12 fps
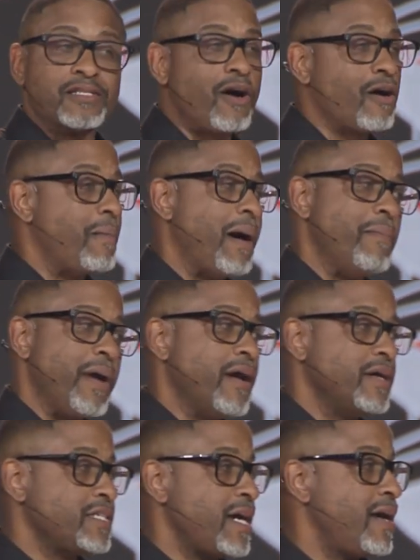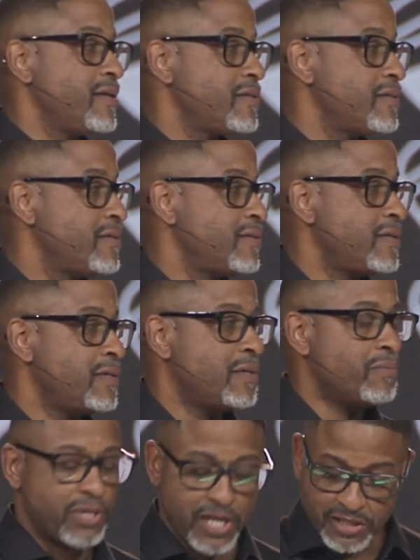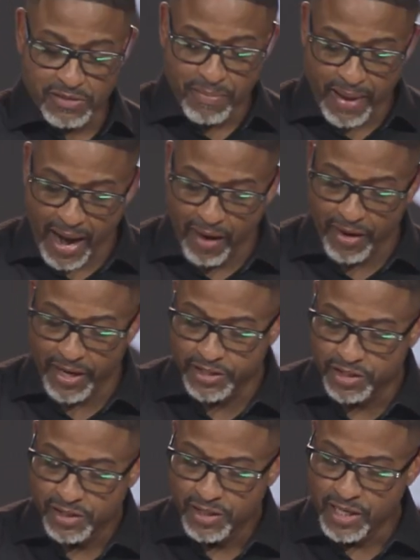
talk about marriage, guys. Because marriage